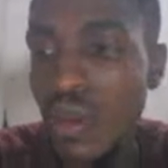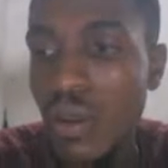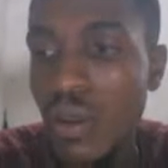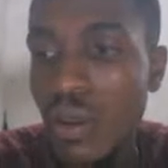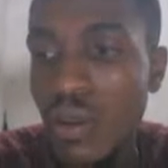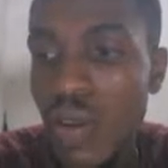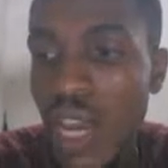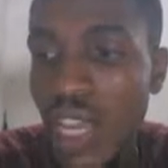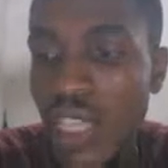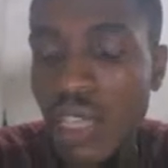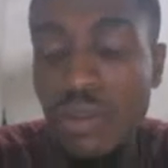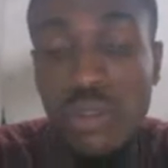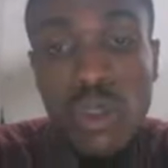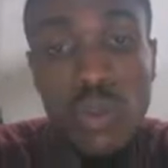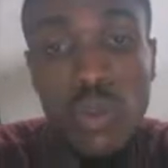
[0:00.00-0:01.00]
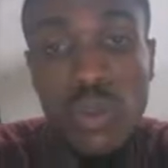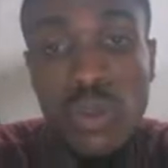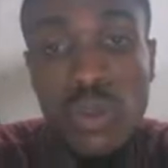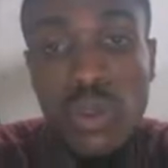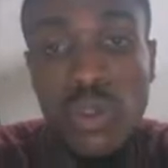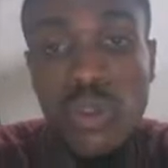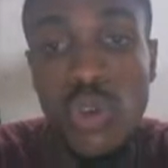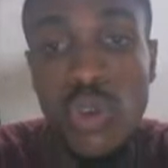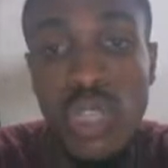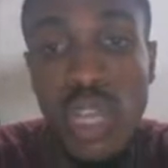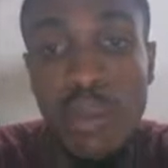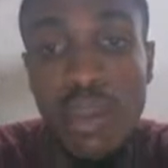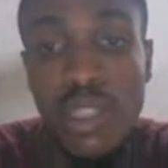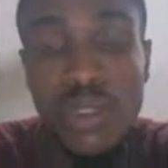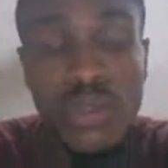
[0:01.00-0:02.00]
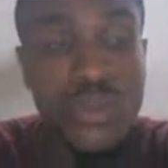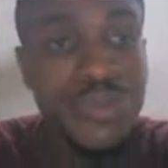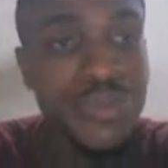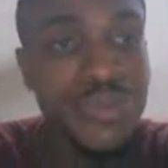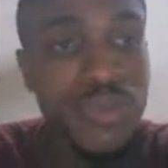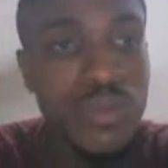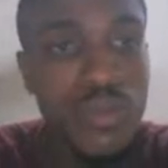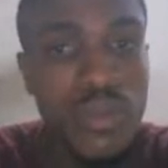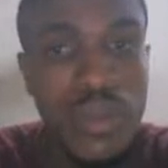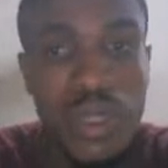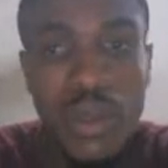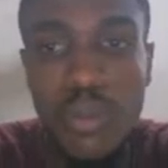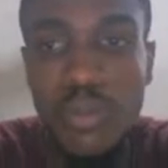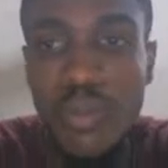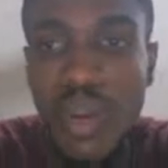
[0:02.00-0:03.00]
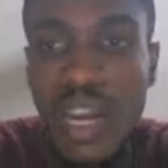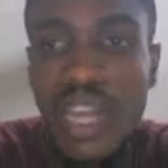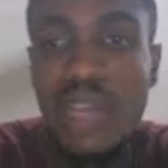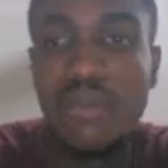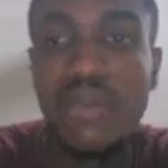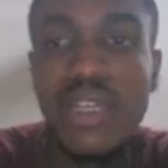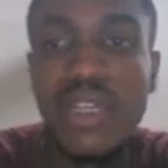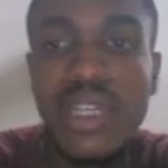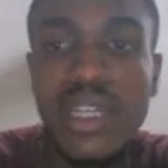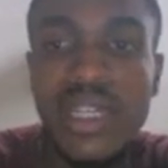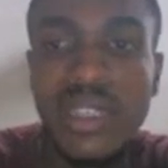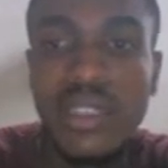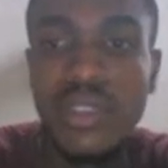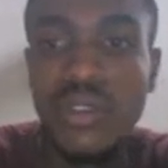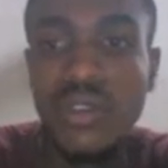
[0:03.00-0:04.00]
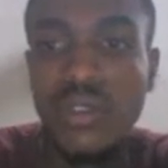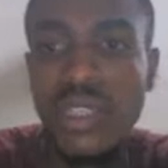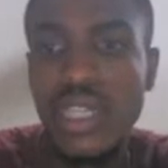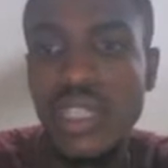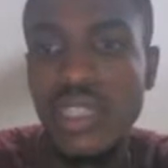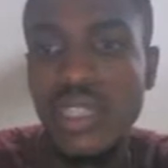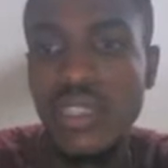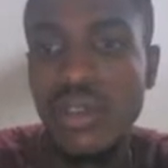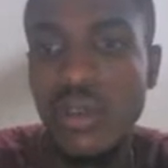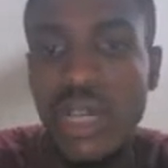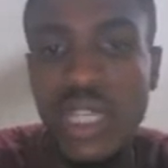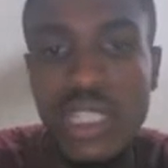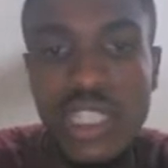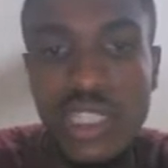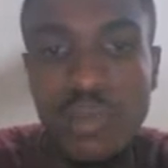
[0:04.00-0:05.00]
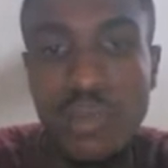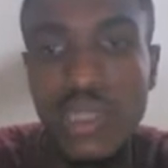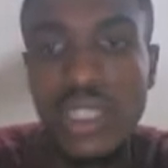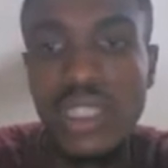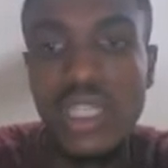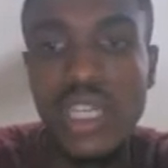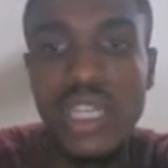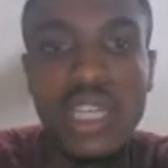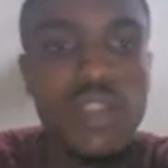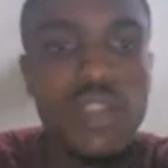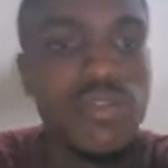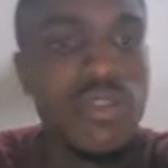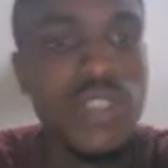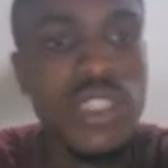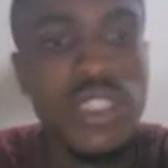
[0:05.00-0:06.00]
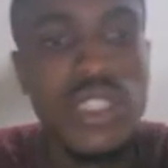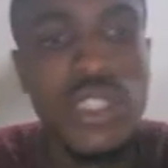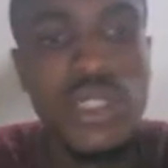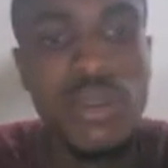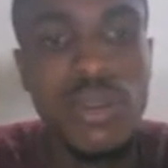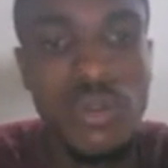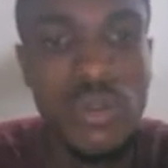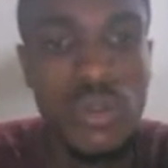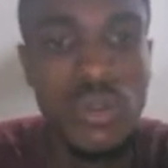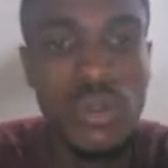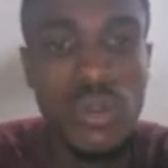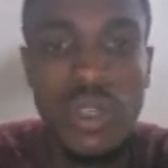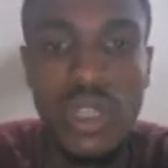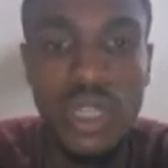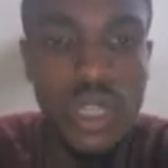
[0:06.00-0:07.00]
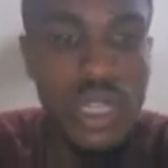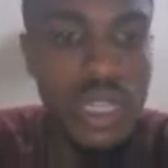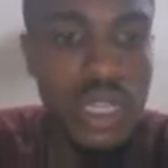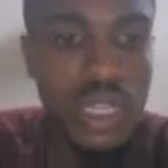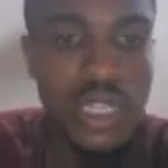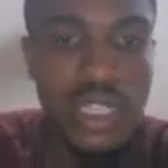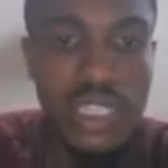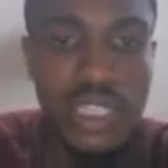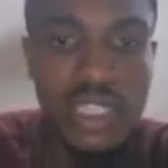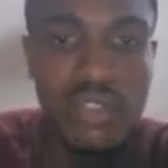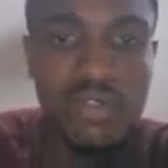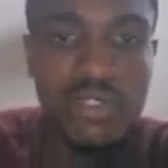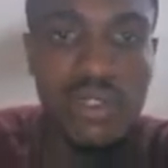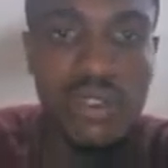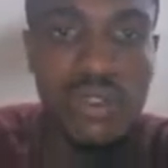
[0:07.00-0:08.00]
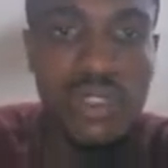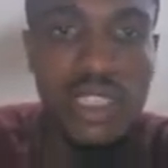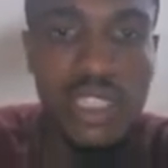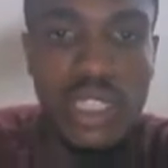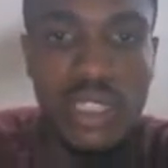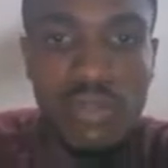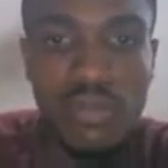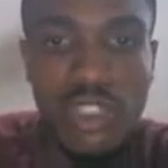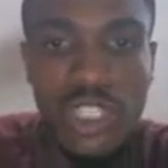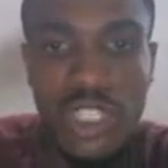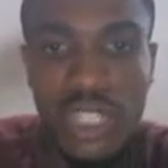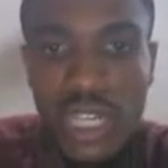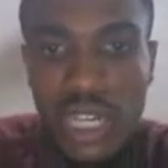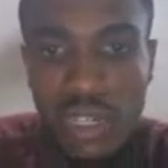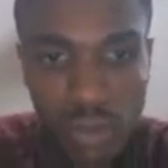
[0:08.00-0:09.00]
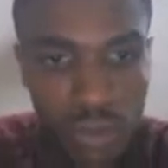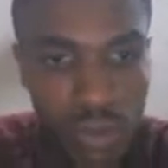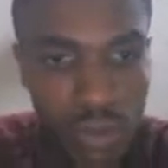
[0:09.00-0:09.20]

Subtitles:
enable your products on Amazon Prime, and you get royalties paid every month. And there's a video here which I wouldn't want to